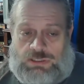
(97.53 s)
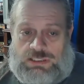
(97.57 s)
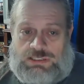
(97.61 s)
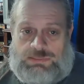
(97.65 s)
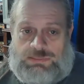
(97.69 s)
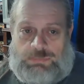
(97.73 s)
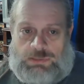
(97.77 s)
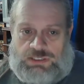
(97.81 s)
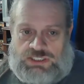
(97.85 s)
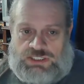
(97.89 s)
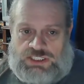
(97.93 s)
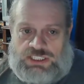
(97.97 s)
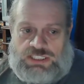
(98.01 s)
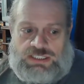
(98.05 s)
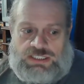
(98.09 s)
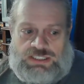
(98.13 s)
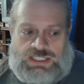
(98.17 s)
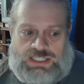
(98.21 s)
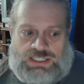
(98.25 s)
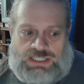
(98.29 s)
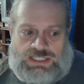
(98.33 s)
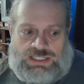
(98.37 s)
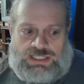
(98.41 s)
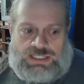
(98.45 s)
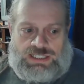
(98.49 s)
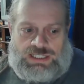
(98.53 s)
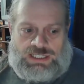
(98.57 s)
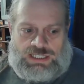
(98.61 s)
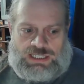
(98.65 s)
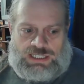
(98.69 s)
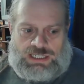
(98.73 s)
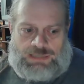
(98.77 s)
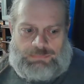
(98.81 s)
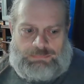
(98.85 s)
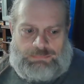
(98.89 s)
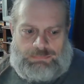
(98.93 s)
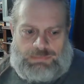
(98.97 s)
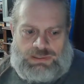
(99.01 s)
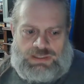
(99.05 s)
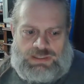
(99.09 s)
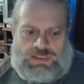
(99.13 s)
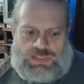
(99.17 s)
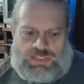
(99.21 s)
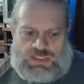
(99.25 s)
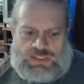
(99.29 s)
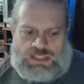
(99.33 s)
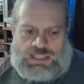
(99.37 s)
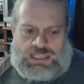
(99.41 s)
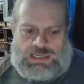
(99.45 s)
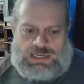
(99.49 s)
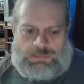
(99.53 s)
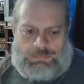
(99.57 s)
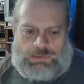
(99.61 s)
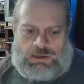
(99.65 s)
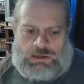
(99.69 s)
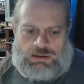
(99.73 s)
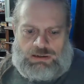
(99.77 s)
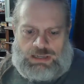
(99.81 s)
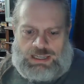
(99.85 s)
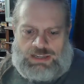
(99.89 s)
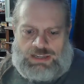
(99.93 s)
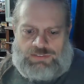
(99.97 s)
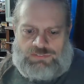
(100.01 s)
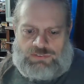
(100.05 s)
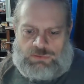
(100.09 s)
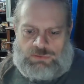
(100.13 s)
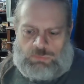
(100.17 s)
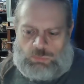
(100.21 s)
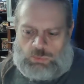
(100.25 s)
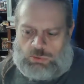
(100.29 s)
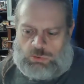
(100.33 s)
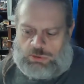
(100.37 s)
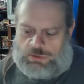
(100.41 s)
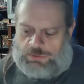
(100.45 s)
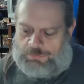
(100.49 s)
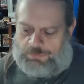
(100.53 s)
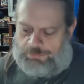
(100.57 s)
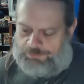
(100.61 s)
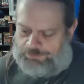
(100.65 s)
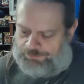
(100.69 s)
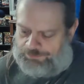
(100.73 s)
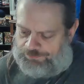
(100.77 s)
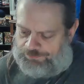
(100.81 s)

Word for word: It's my cheat day, and I've been thinking about having one,